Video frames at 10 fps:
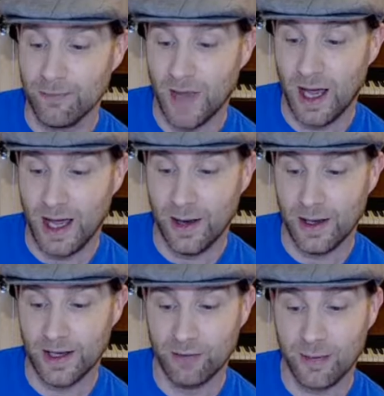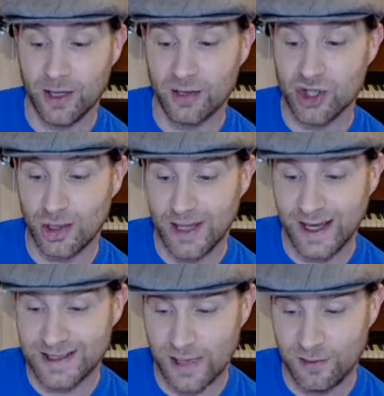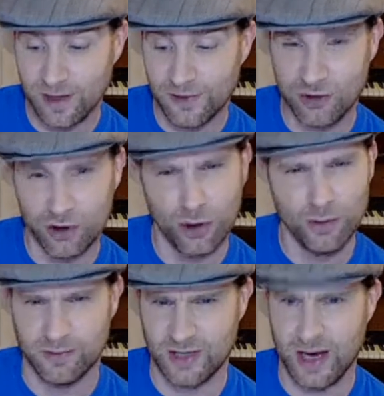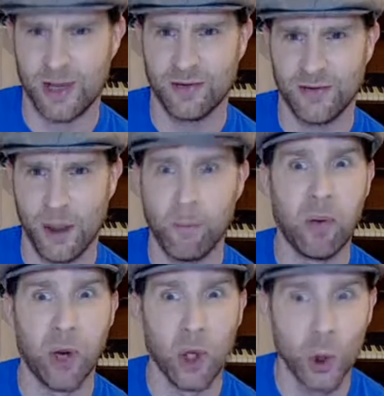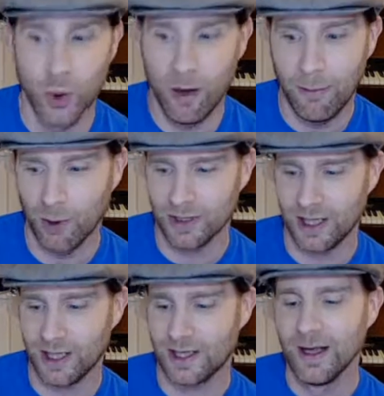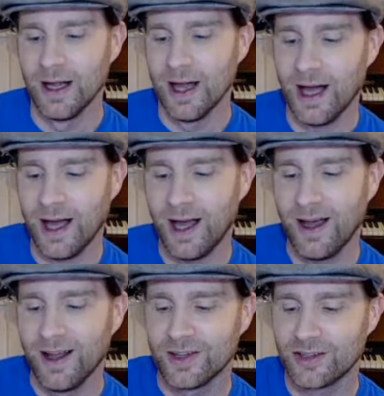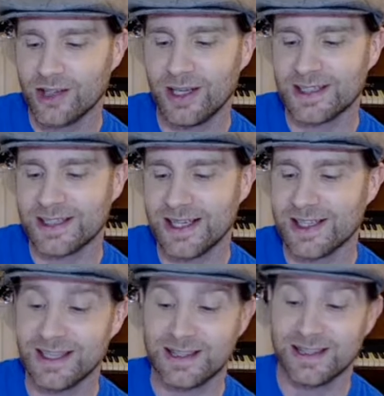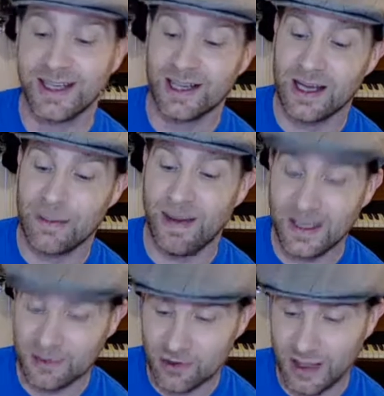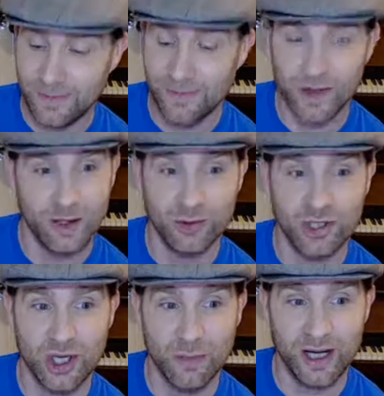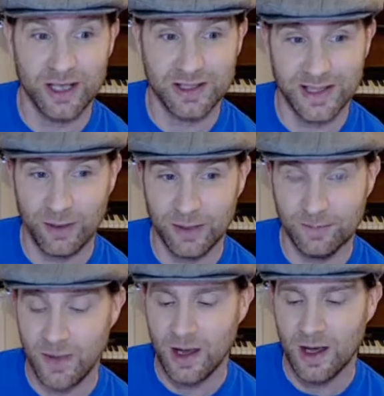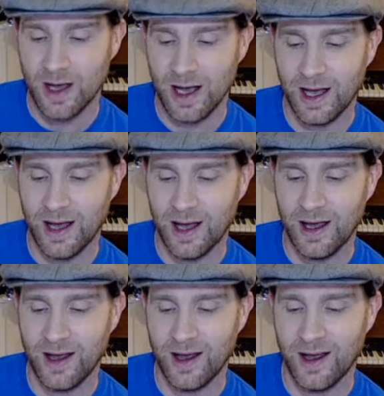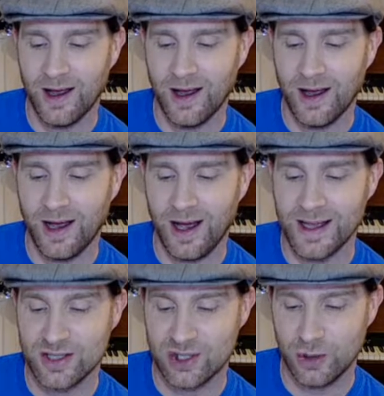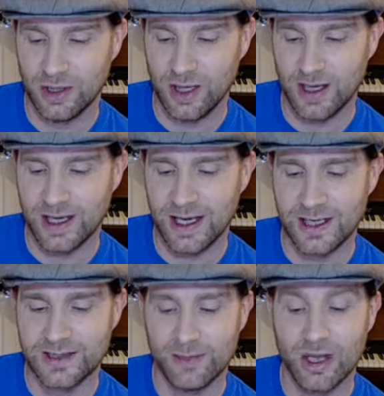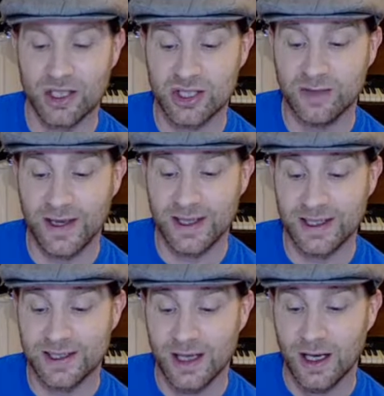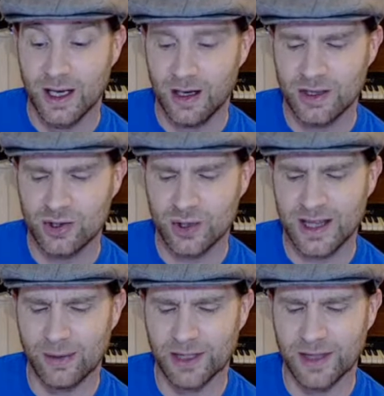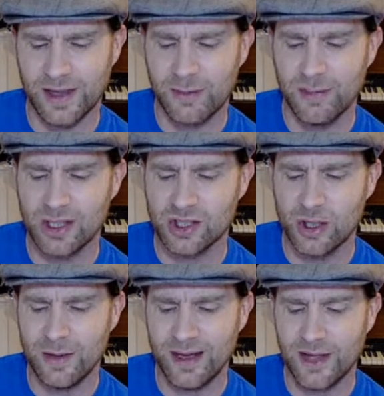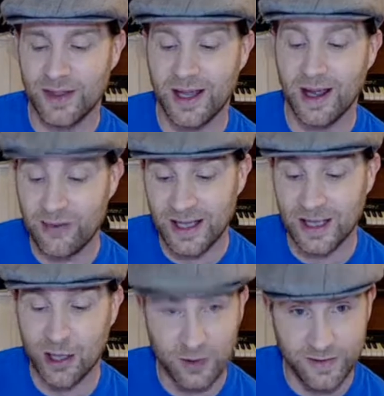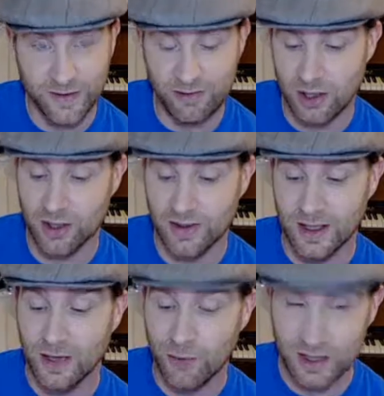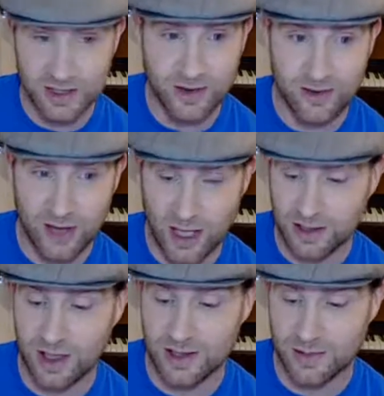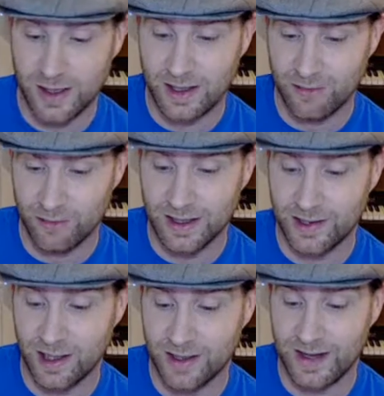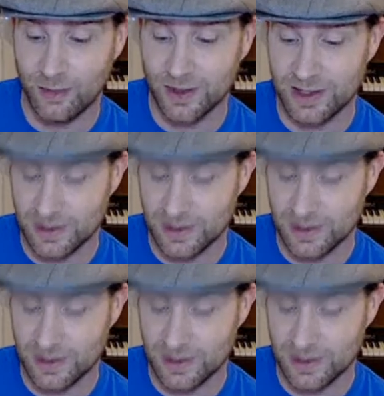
Romeo and Juliet, Taming of the Shrew, Taming of the Boo, more like. Julius Caesar, Antony and Cleopatra, little 2-parter that one. As You Like It, Merchant of Venice. I enjoyed that one, I think. Much Ado About Nothing. Othello was very good. Richard III last week, really liked that one as